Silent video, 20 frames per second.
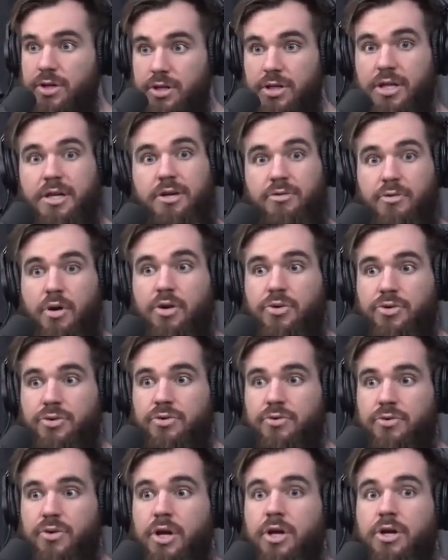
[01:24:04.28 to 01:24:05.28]
You need to grow
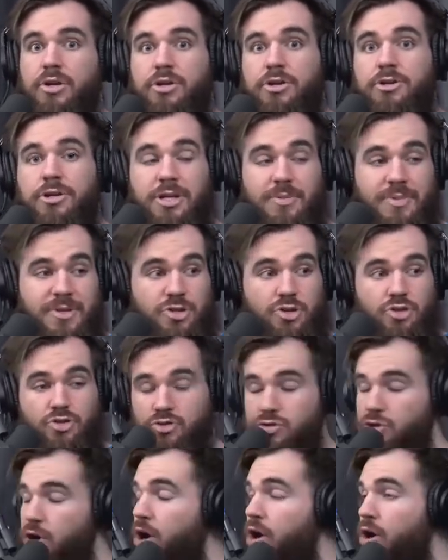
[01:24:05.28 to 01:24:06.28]
you. You need to be
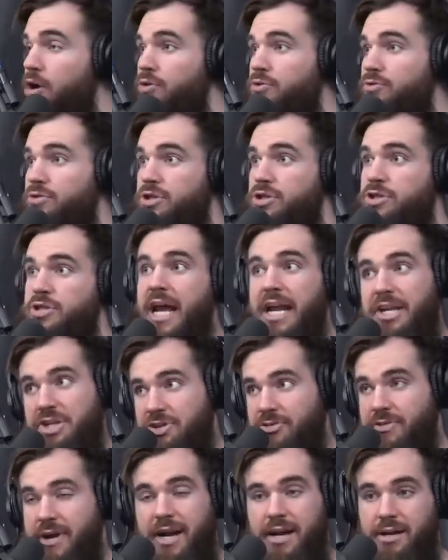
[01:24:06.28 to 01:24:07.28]
so
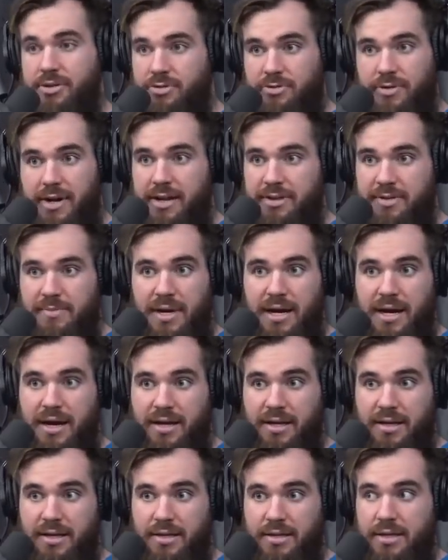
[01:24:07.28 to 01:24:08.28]
saturated throughout the
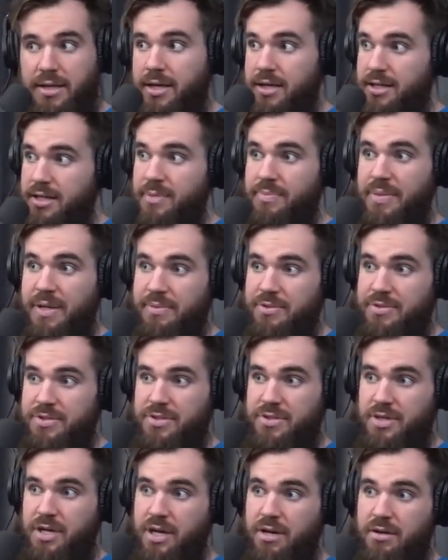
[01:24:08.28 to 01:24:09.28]
market that people
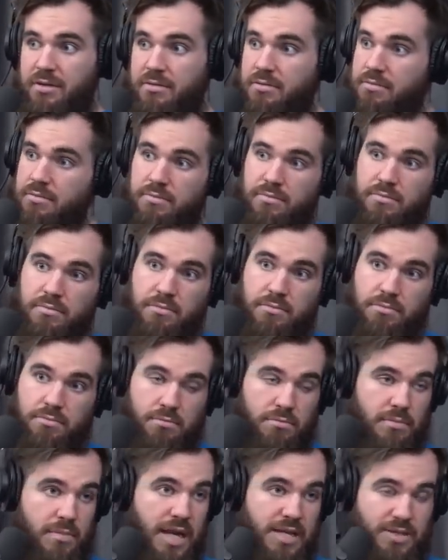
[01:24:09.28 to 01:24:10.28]
just go,
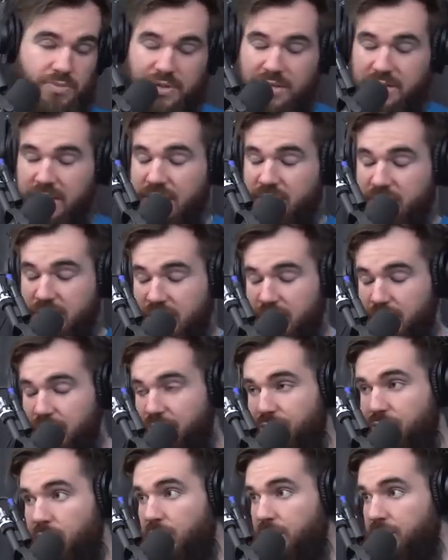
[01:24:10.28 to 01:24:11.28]
as we said
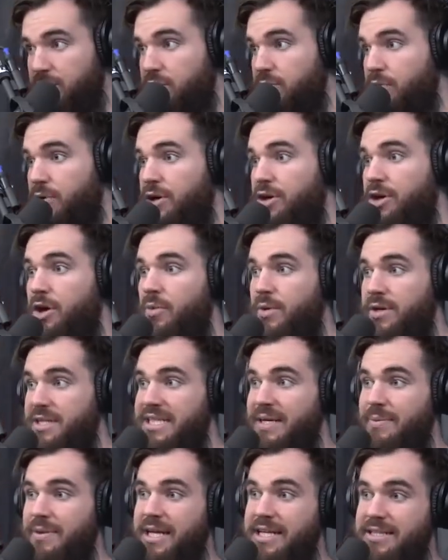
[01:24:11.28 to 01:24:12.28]
before, you want to know what
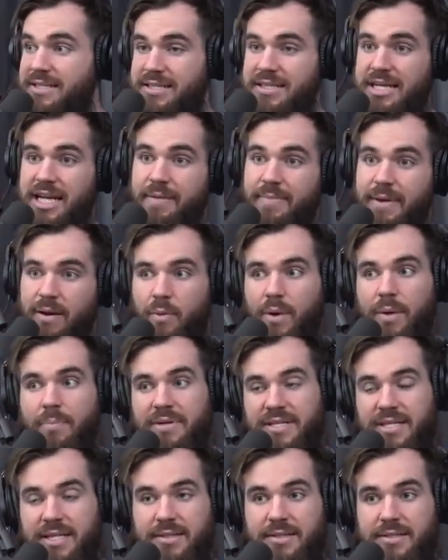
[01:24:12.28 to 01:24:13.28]
someone has to say about one
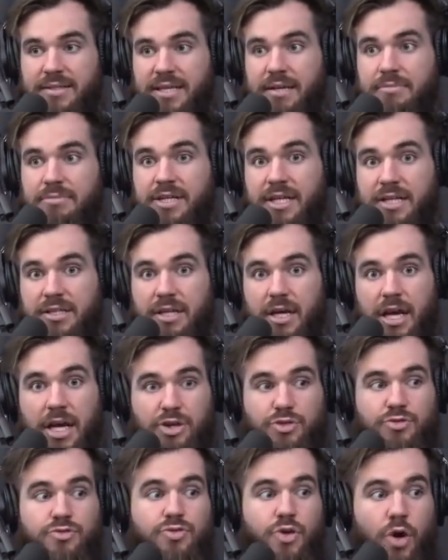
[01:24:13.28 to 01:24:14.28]
particular subject, and
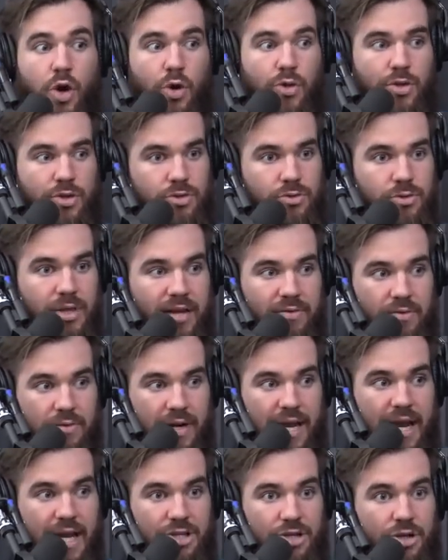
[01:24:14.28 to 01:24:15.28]
you know that you'll have a
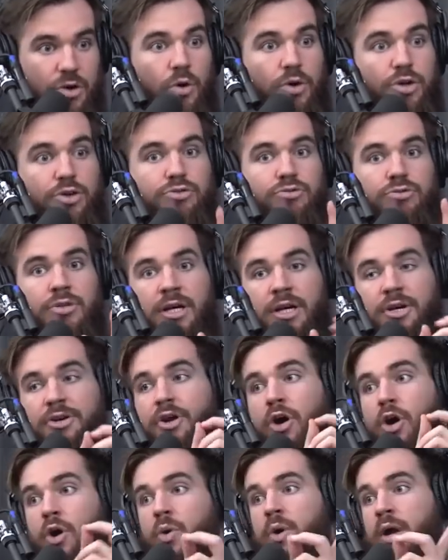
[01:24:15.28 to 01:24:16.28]
reaction, or you're going to
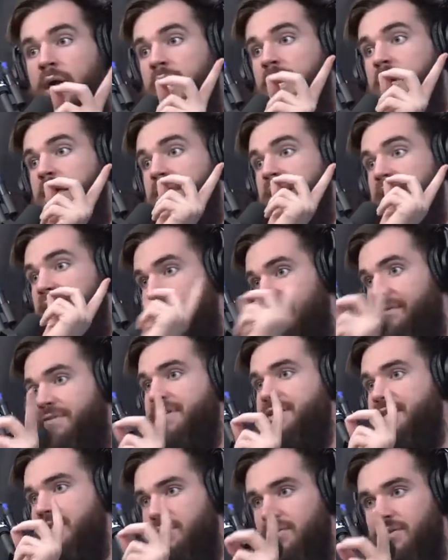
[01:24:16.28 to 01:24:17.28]
know that every
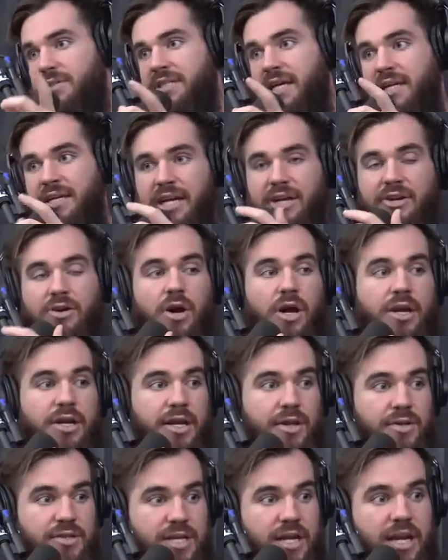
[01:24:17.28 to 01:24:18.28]
single Sunday night
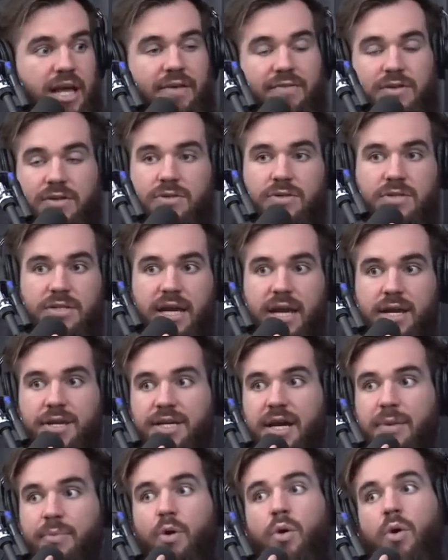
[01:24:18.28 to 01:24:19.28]
Neil's going to have a new sketch
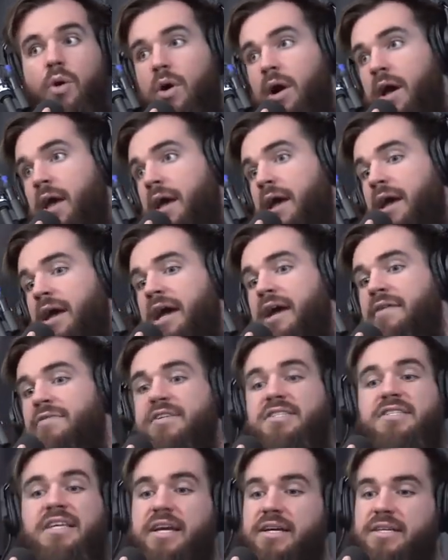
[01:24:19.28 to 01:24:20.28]
up, or every
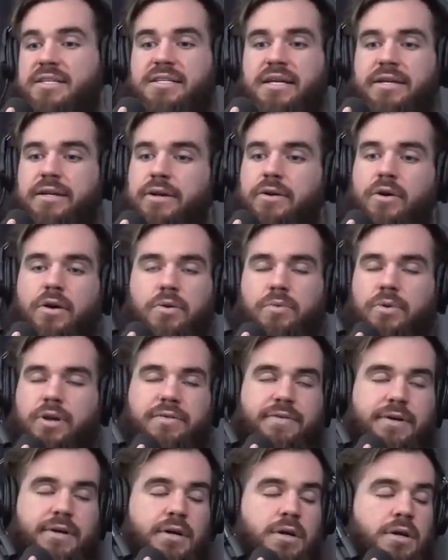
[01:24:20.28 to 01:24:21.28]
second Sunday night or
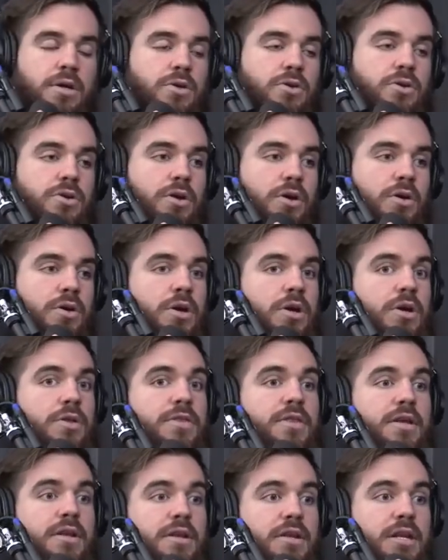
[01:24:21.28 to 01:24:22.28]
whatever. You know,
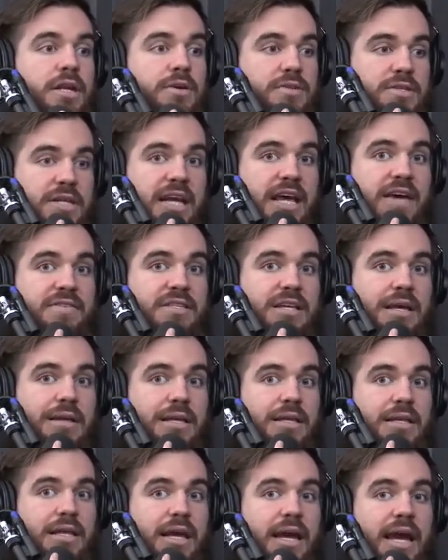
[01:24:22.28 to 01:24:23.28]
that Neil's going to have
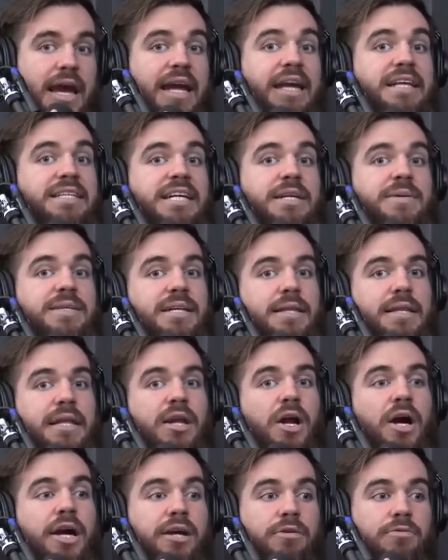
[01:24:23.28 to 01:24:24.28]
something there, and it's going to be something
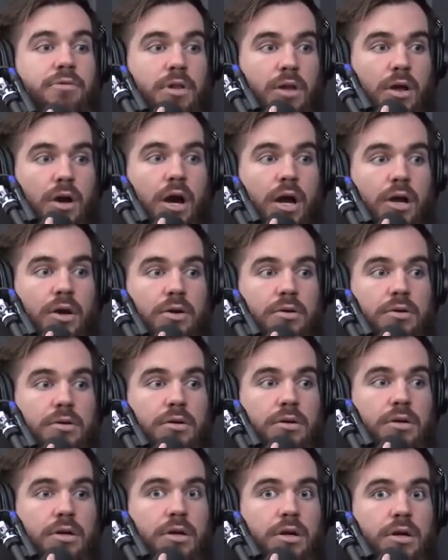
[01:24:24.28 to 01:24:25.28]
that I can rely on.
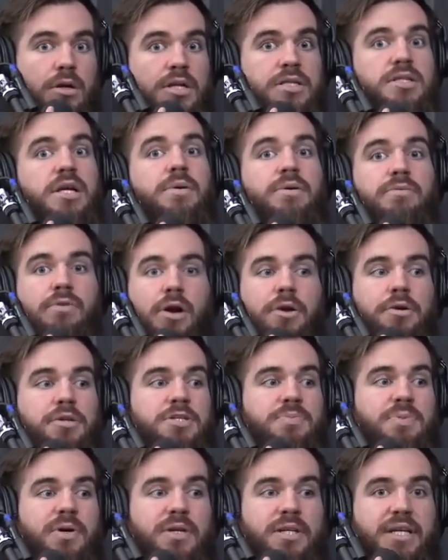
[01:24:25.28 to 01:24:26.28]
It's like with
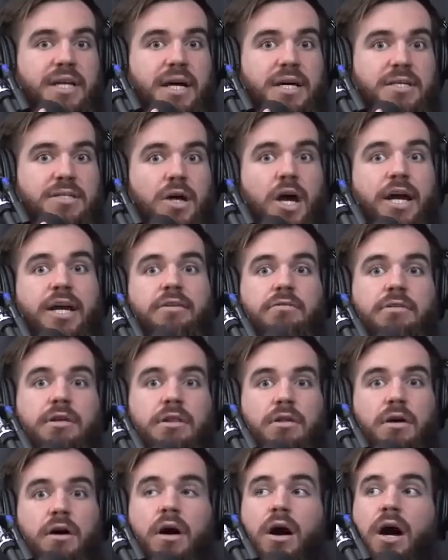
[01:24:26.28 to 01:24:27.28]
Rogan's podcast. I can
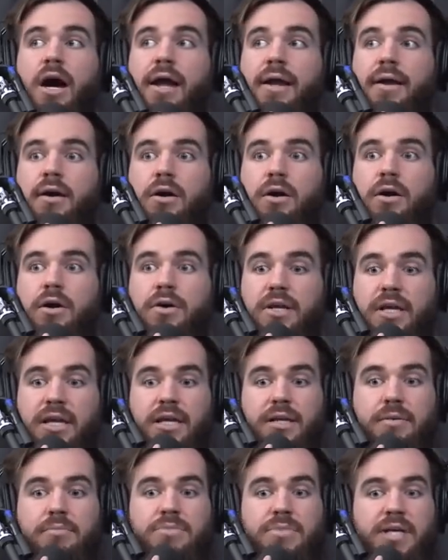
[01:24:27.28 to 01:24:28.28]
rely on
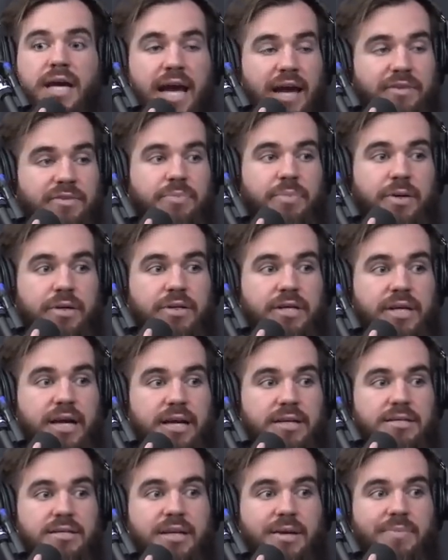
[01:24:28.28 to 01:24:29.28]
him to have a
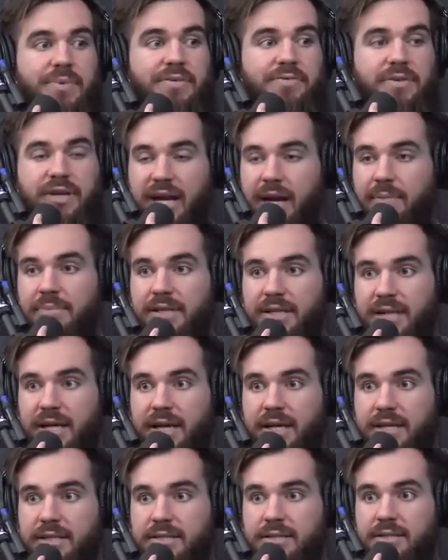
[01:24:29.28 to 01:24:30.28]
podcast up every couple of
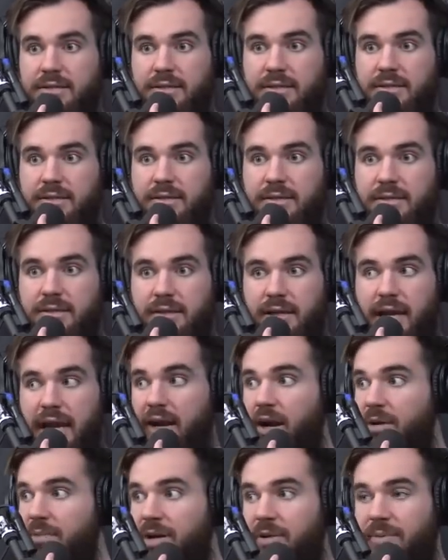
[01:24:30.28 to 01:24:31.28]
days, and
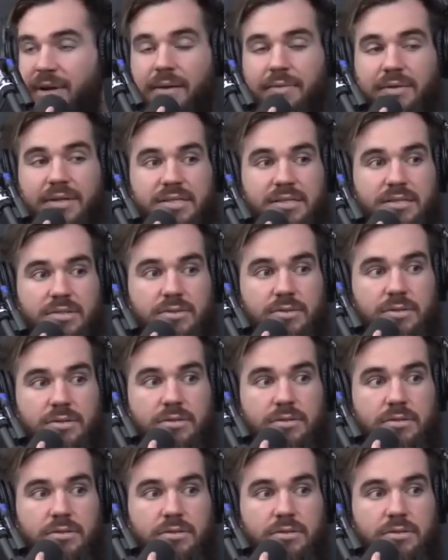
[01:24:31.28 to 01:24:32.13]
I'm going to be able to listen to it.